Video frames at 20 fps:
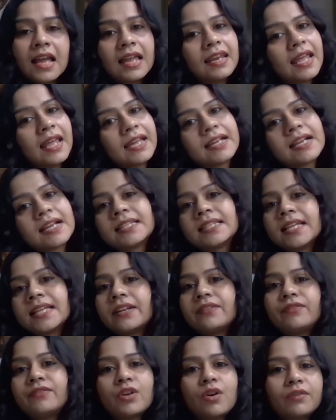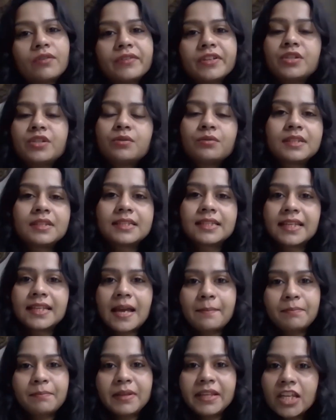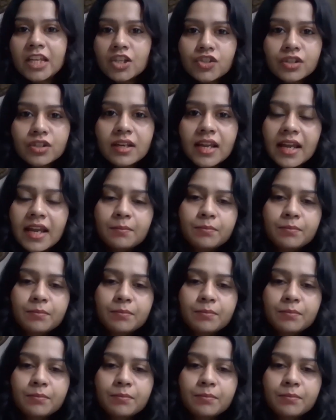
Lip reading: like I said, we always do this in application